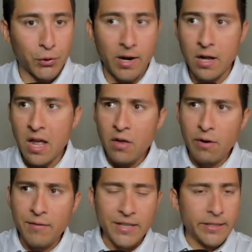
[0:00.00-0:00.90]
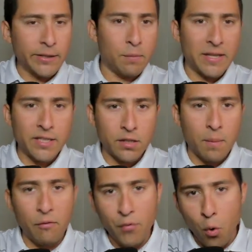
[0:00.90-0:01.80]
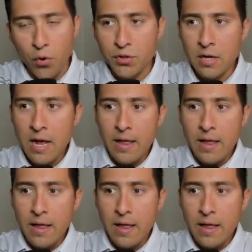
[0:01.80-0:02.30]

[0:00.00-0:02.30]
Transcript: right? You have Ethereum at the top, of course.